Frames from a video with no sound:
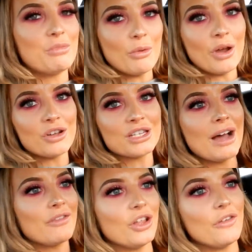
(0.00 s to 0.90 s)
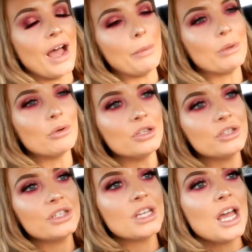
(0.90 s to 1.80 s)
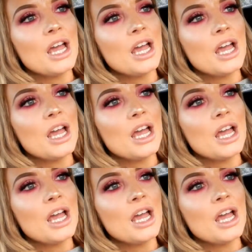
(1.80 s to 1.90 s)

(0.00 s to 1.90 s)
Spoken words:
but we also have a lot of happy ones.